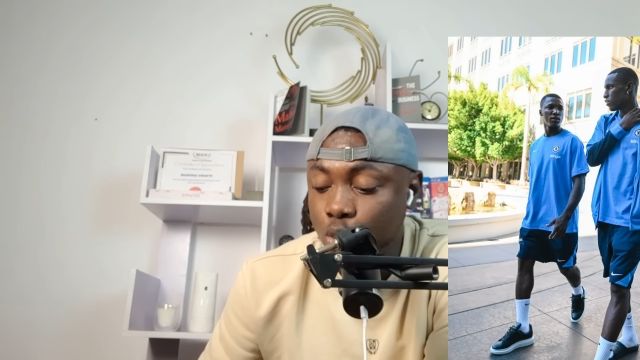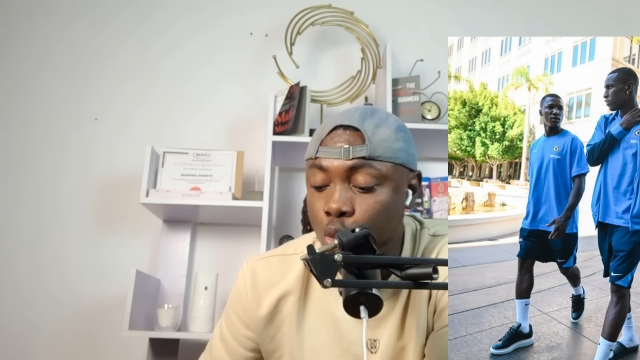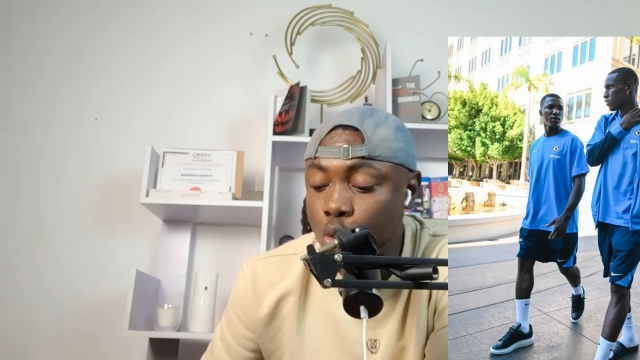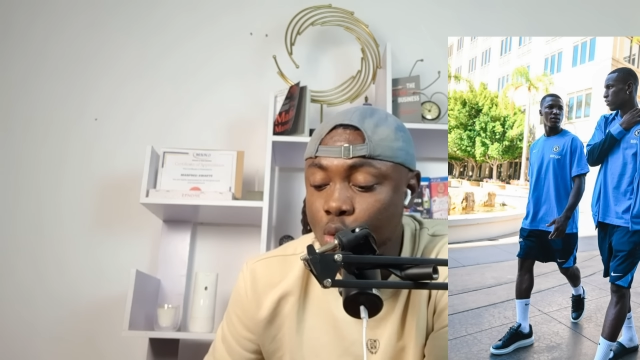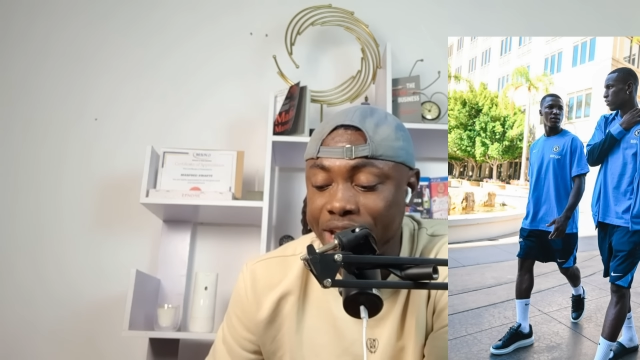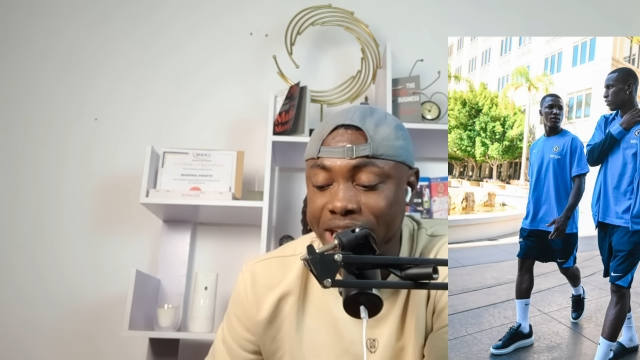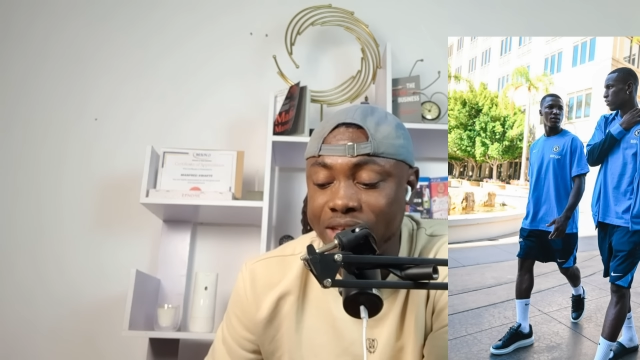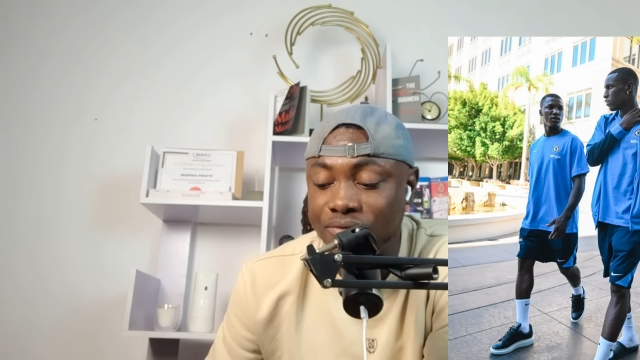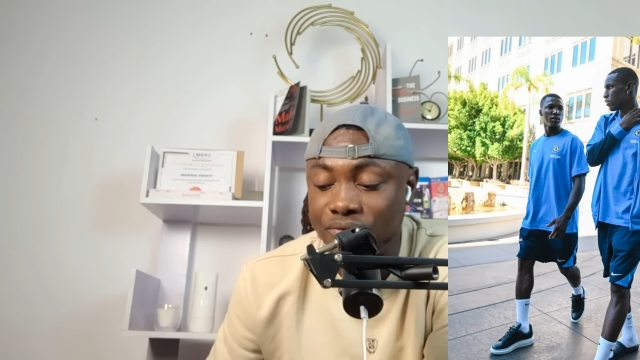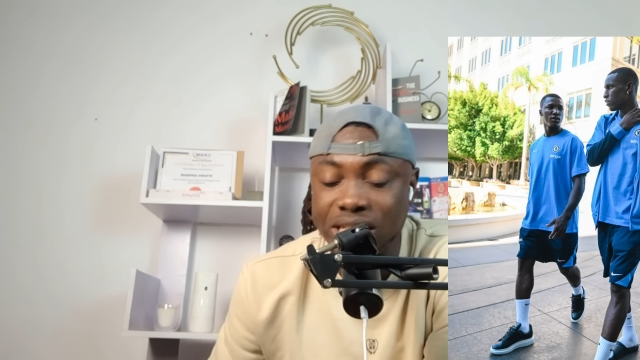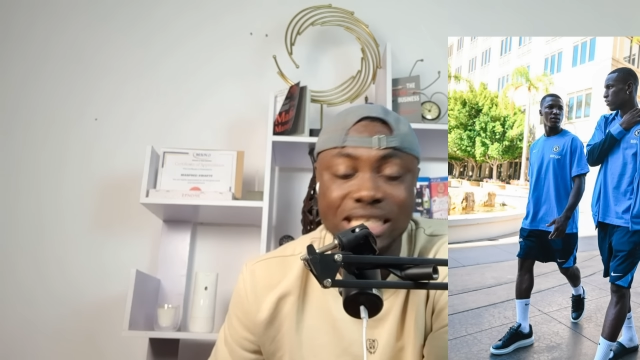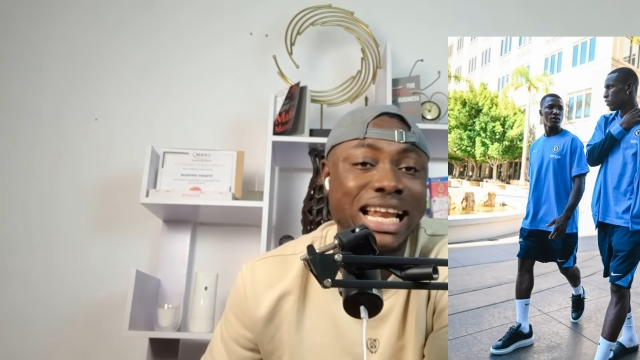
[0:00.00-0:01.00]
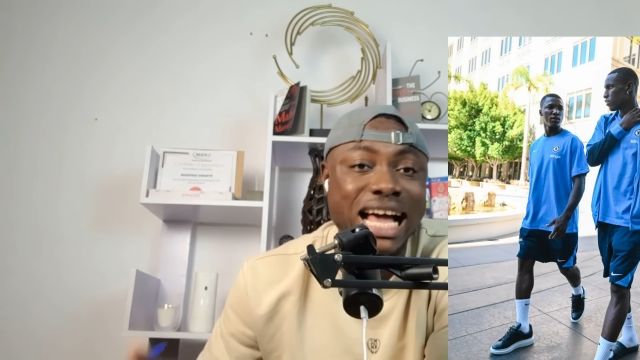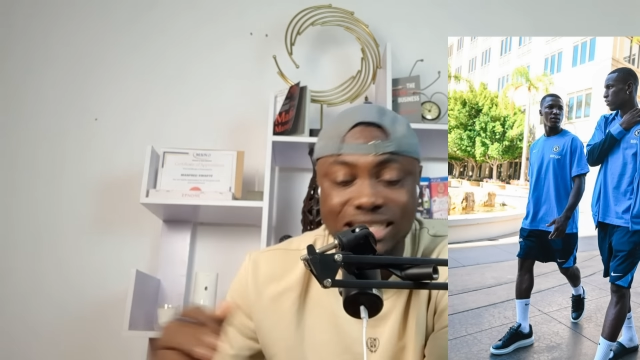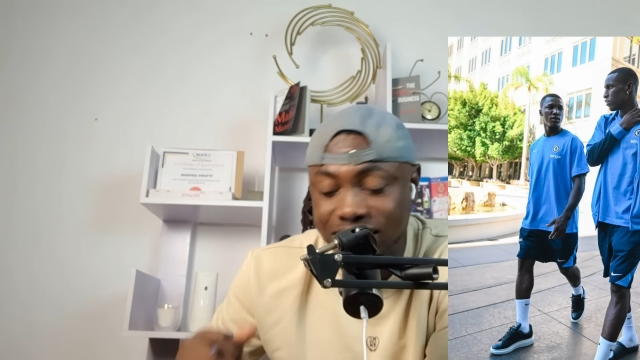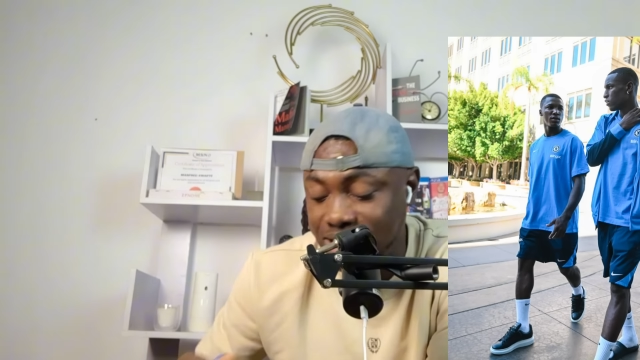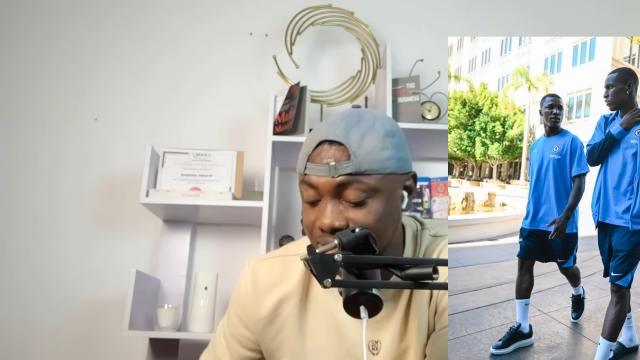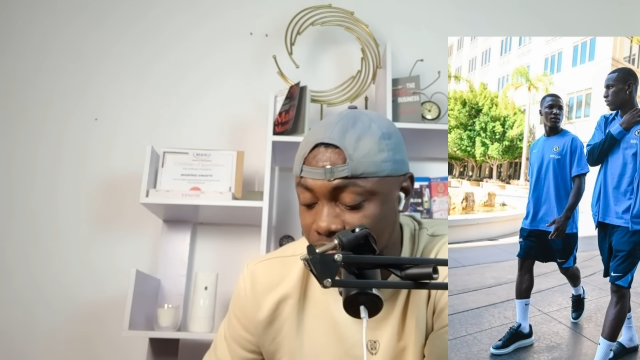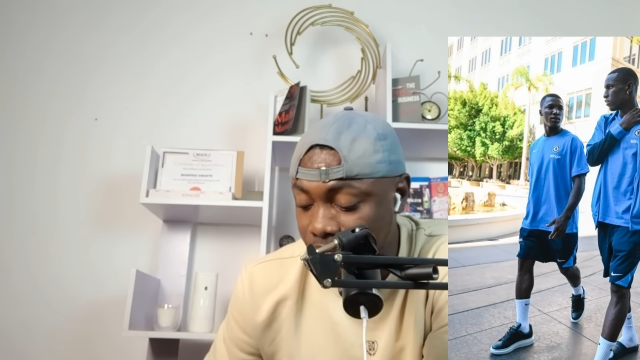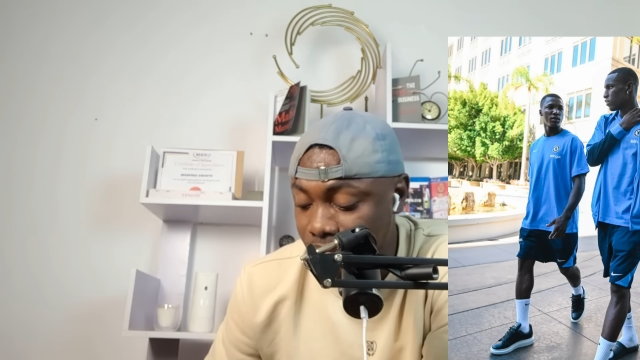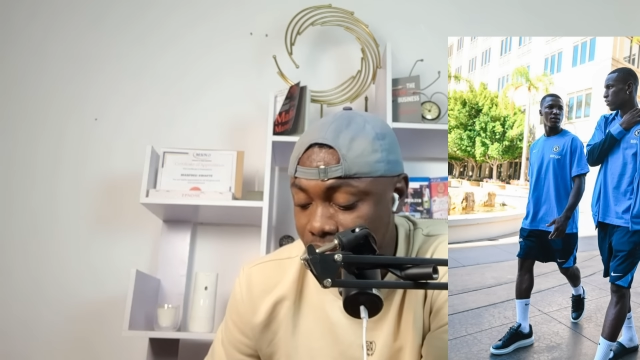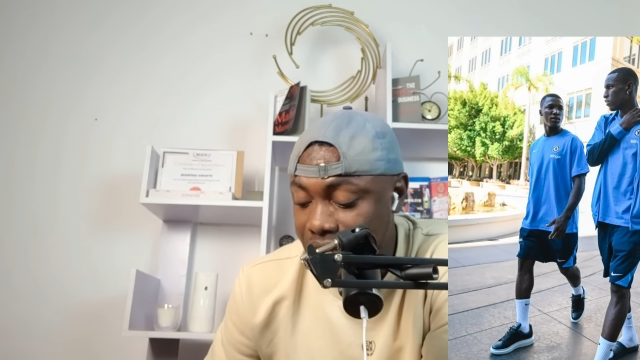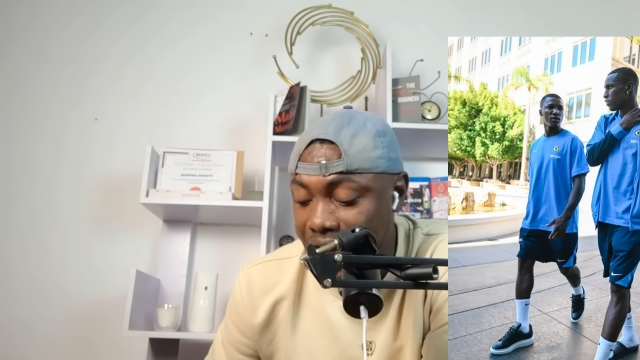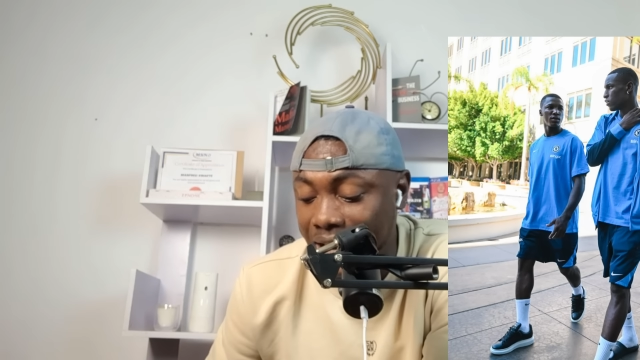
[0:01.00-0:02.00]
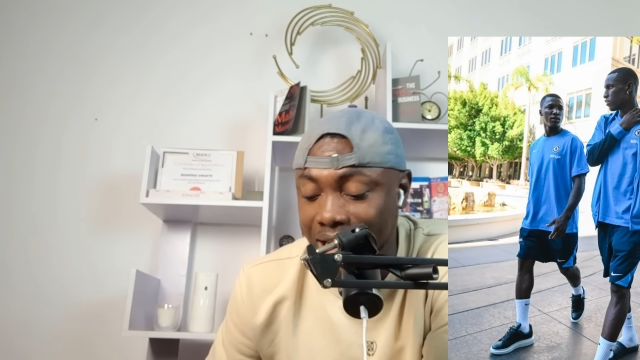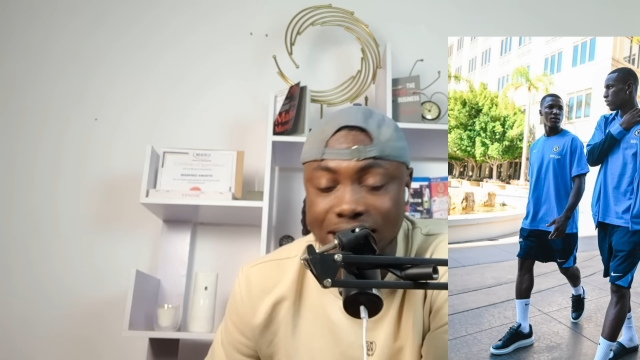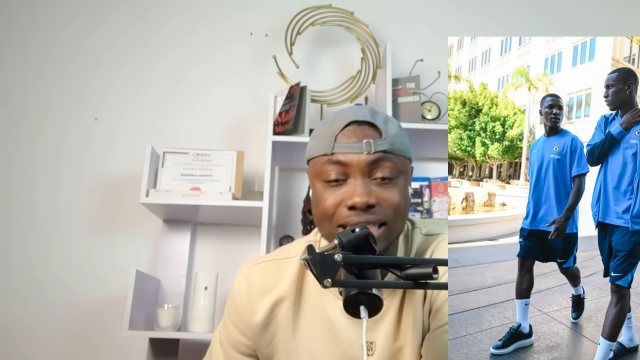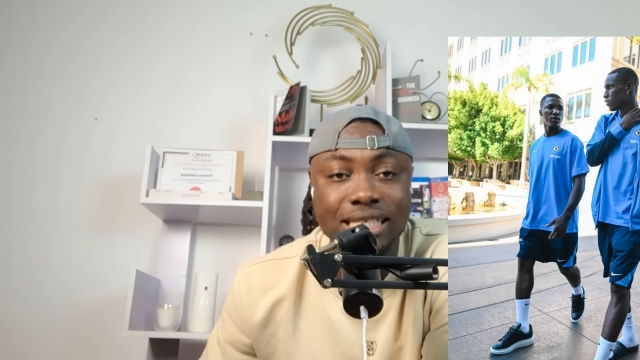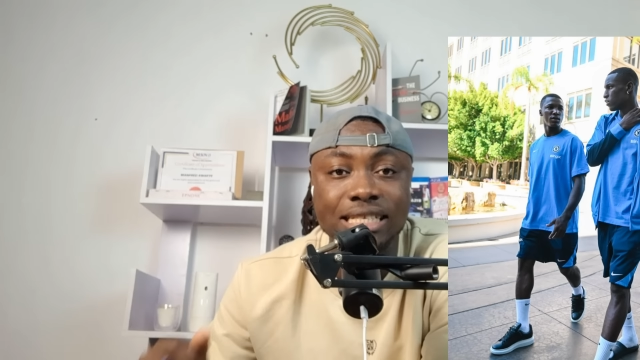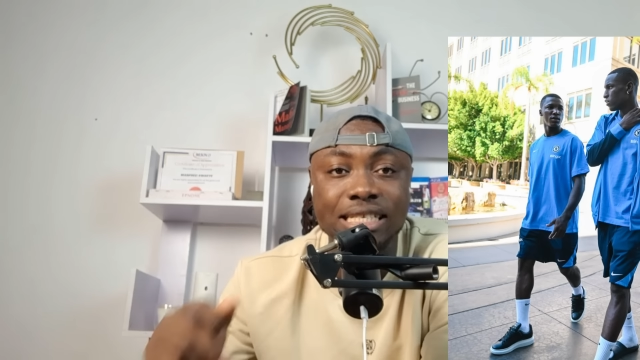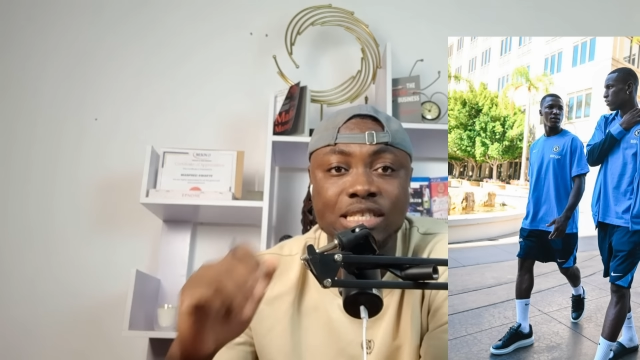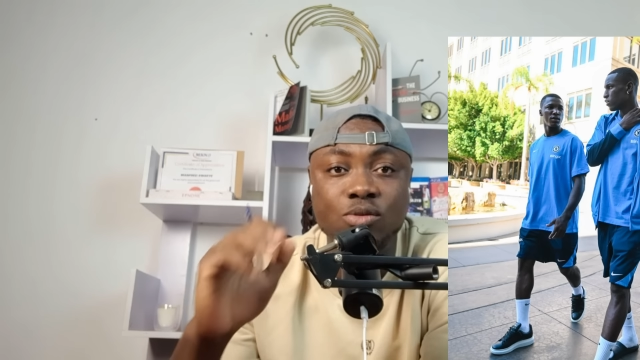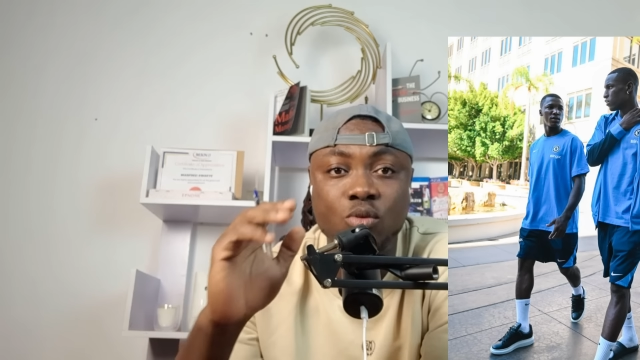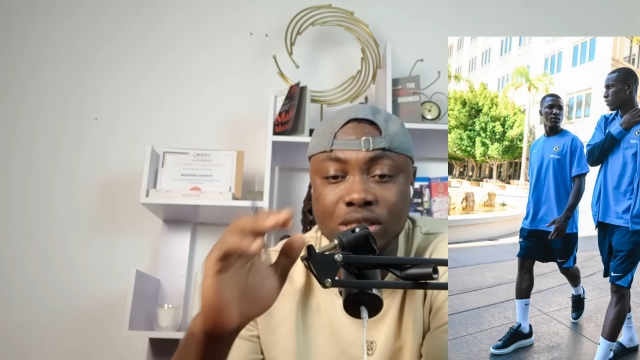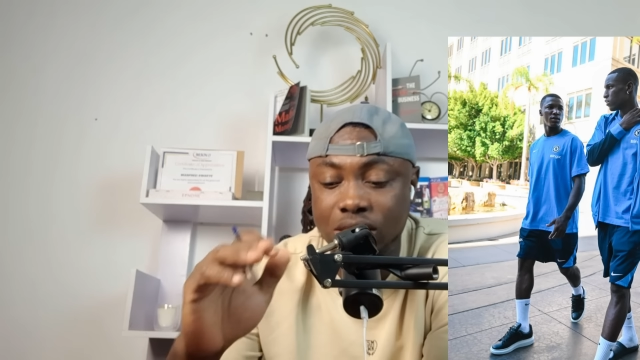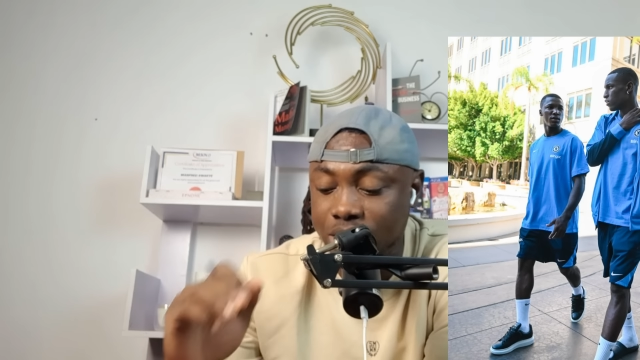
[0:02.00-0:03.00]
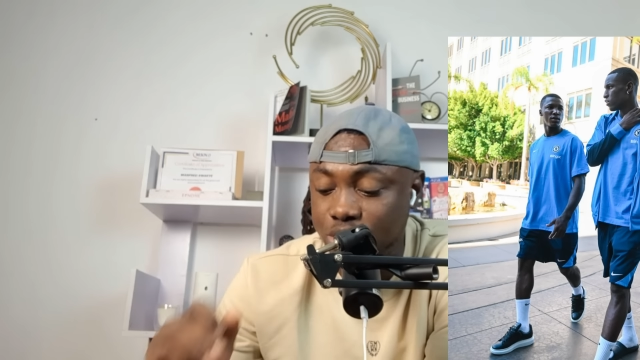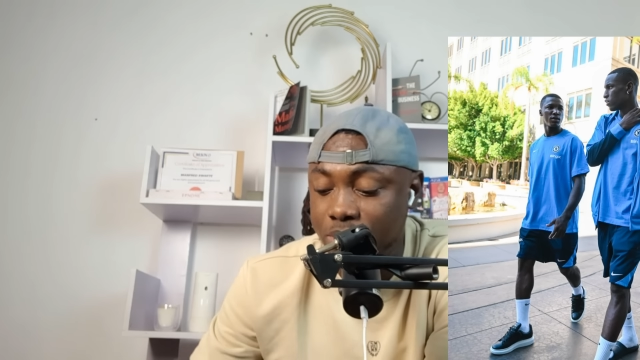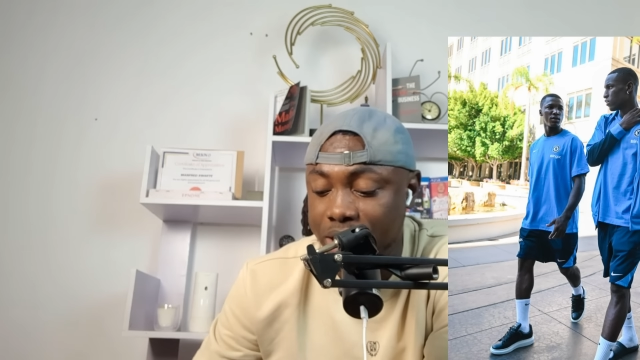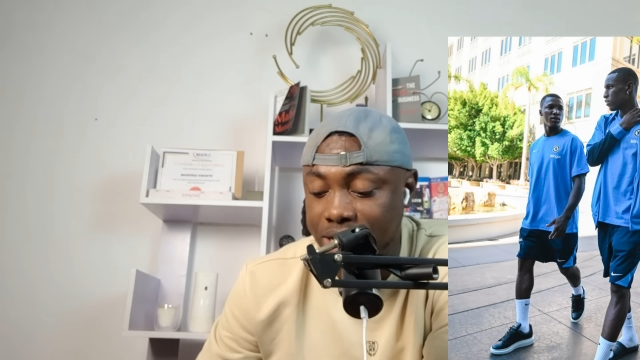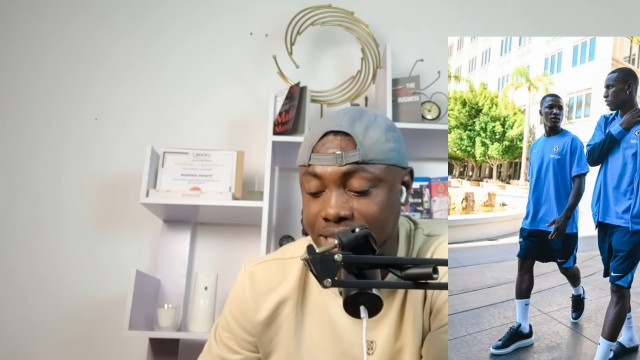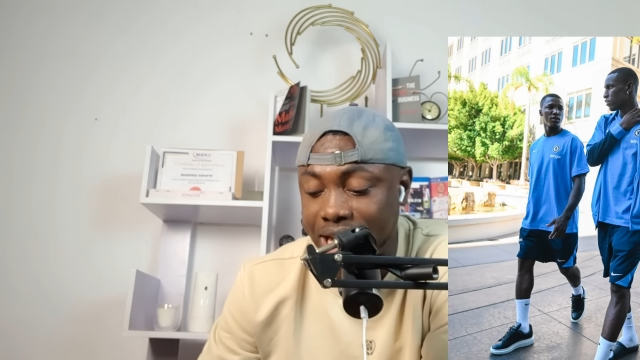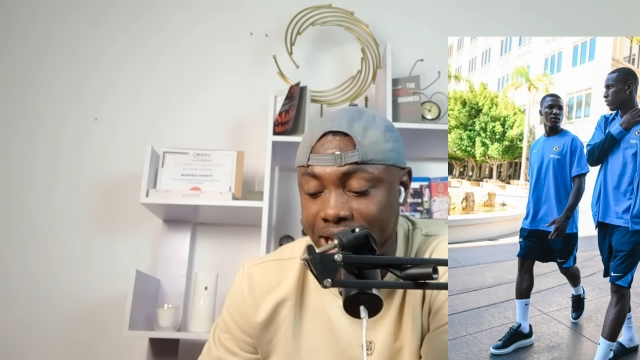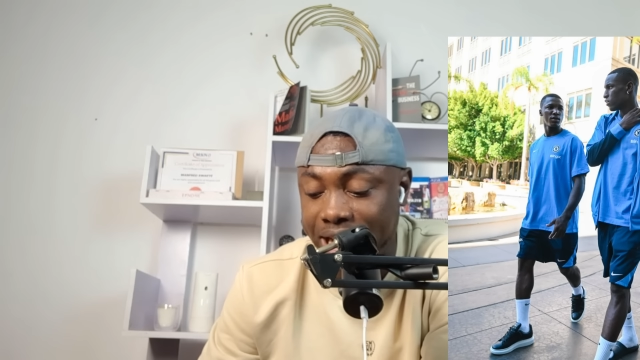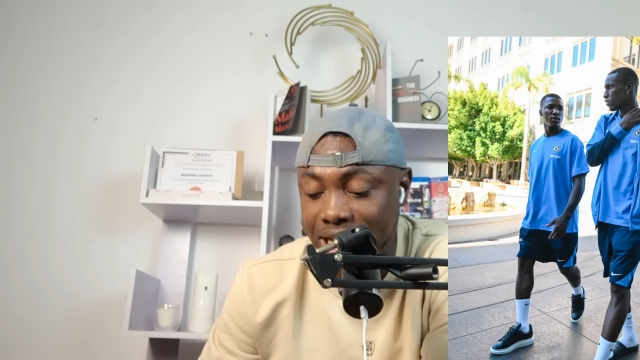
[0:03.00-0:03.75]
Who would he invert? Last season at Leicester City, what's Enzo Maresca here?